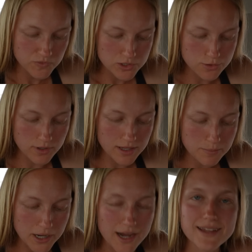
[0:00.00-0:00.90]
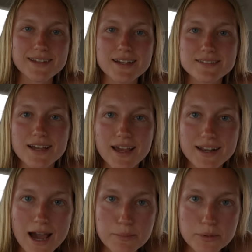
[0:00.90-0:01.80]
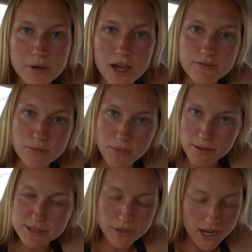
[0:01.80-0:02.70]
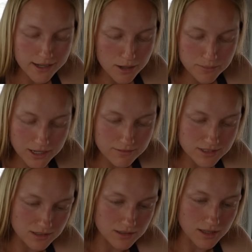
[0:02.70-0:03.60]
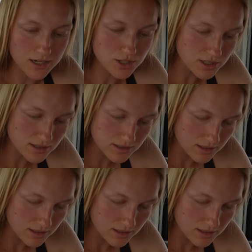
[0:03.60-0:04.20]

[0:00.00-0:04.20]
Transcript: Julian pie. Yes, I had apple pie from Mom's Pie Company. It was delicious.